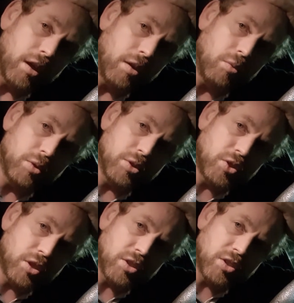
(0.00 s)
It was
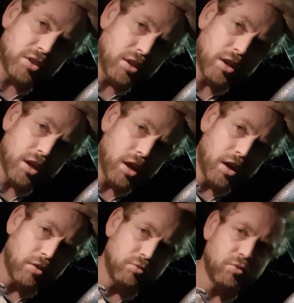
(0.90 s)
just
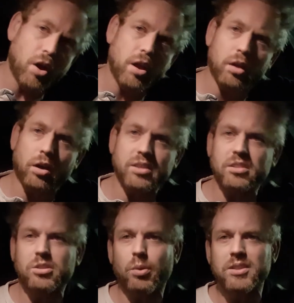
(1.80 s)
right. I
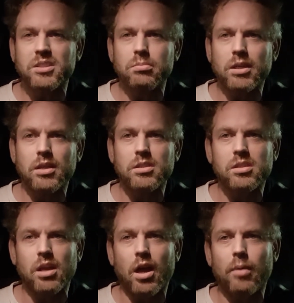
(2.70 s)
did 20
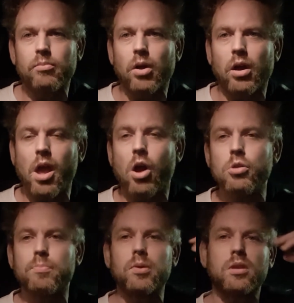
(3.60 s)
minutes. I
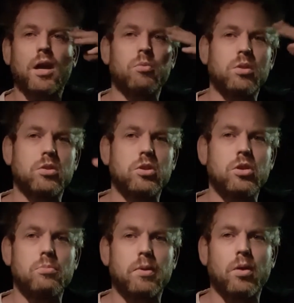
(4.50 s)
open now with a
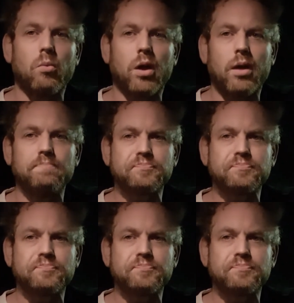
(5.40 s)
new bit where